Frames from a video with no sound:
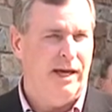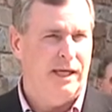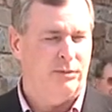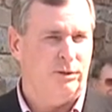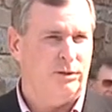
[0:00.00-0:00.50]

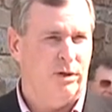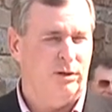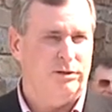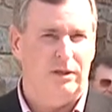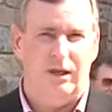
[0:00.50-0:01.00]
as a
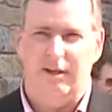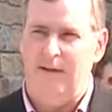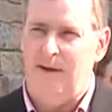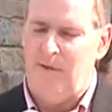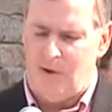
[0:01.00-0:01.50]
result
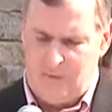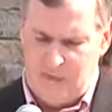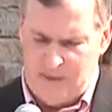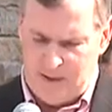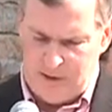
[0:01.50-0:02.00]
of what
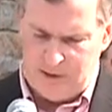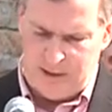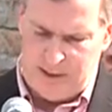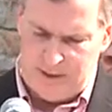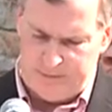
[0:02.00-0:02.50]
we've done here
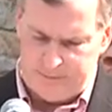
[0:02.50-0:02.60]
today.